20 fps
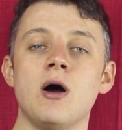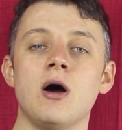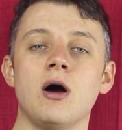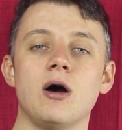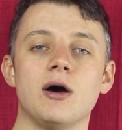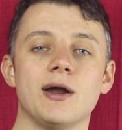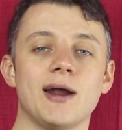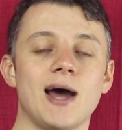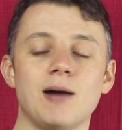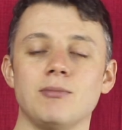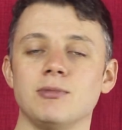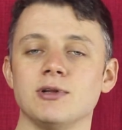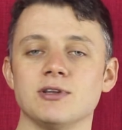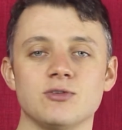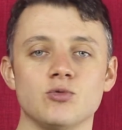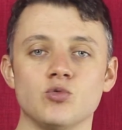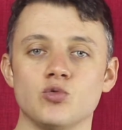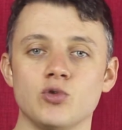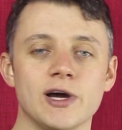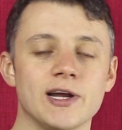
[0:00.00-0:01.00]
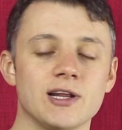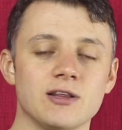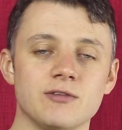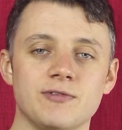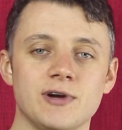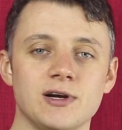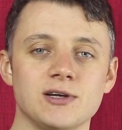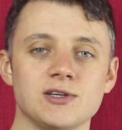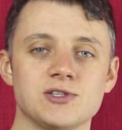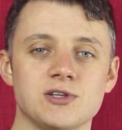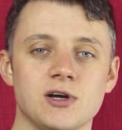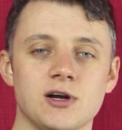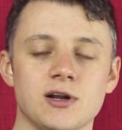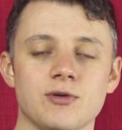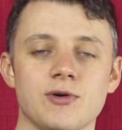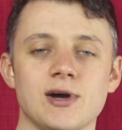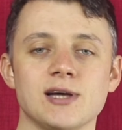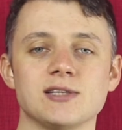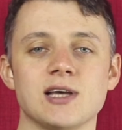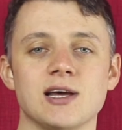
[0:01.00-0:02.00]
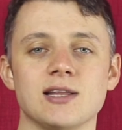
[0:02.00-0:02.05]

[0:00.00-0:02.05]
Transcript: on Hamilton right at the very start of the race,